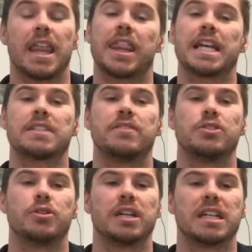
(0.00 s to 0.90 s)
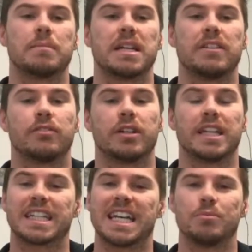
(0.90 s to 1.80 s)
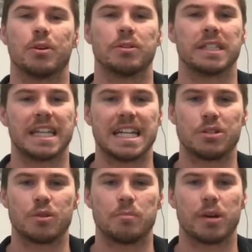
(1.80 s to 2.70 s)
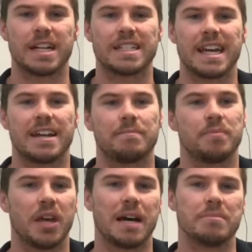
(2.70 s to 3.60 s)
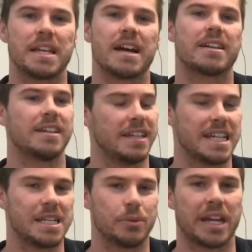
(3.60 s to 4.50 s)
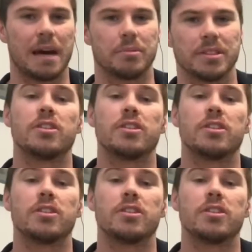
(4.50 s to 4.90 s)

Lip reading: Thanks for joining me for another Keep Rolling injury breakdown. I'm Zach, and here's what happened.